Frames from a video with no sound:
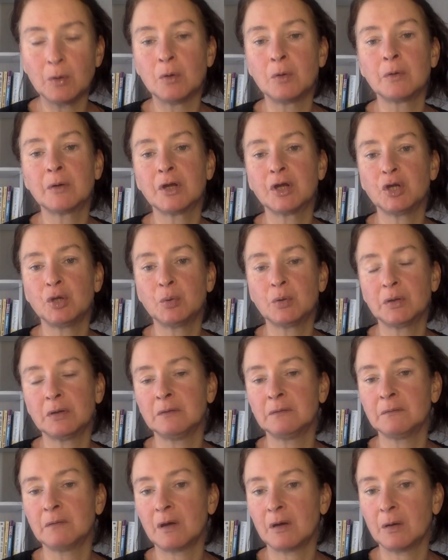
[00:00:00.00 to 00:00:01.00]
long, you
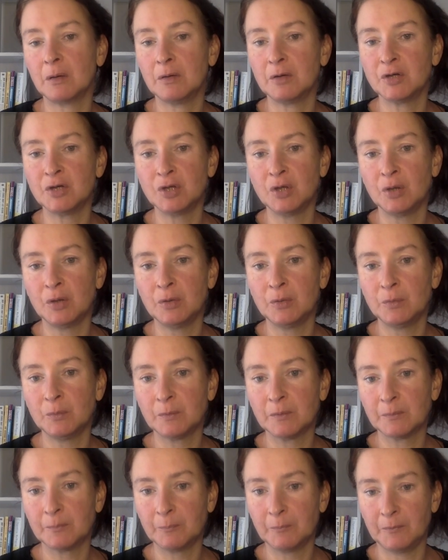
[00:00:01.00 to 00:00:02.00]
can
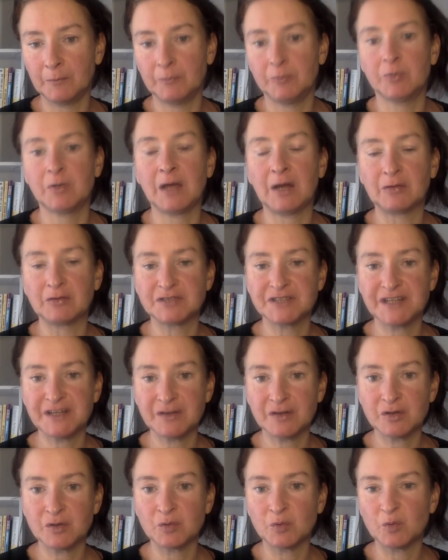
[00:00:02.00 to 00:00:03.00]

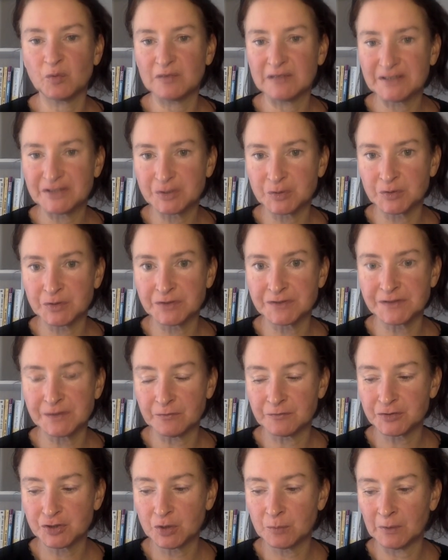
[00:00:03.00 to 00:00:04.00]
guarantee that you're not really doing yourself
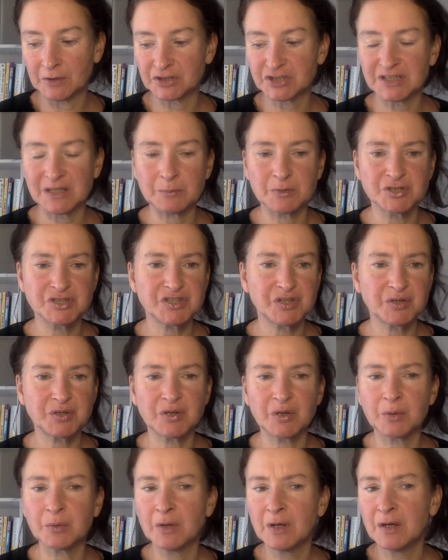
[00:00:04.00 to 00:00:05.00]
too much damage. So
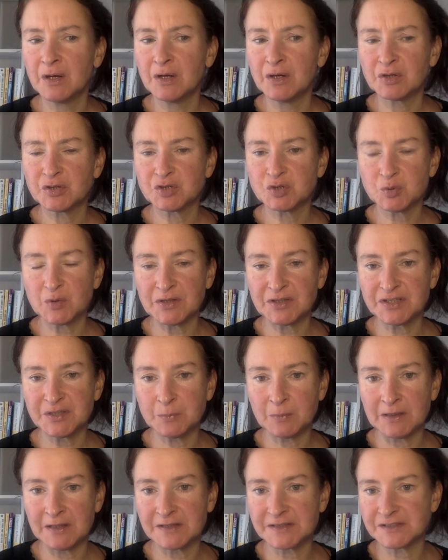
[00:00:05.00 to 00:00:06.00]
20
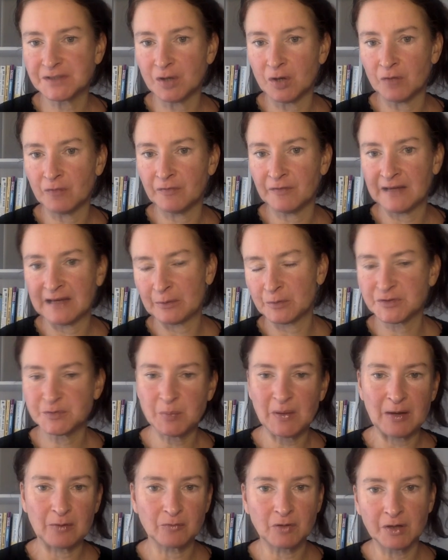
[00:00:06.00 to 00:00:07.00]
minutes, half an hour is
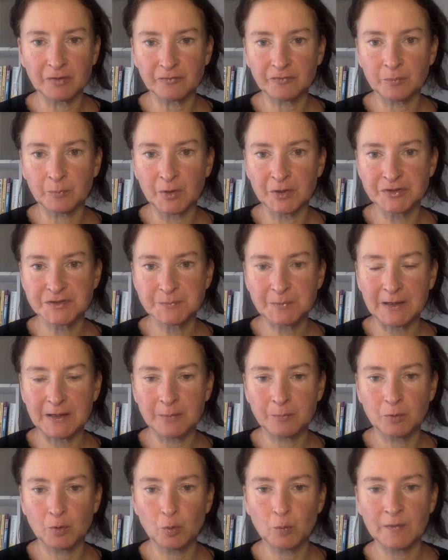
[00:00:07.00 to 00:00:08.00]
about right for most
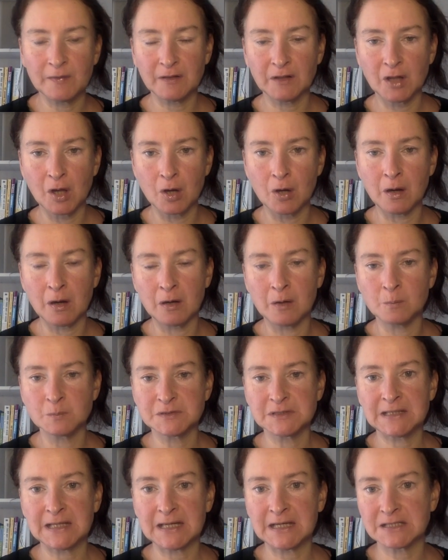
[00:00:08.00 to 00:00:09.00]
people with a lot
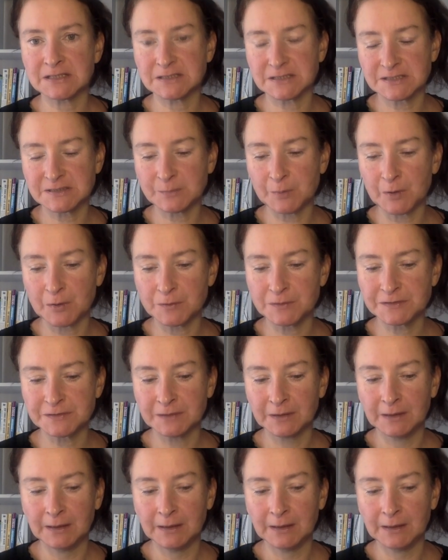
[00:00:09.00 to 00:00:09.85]
arms and legs exposed.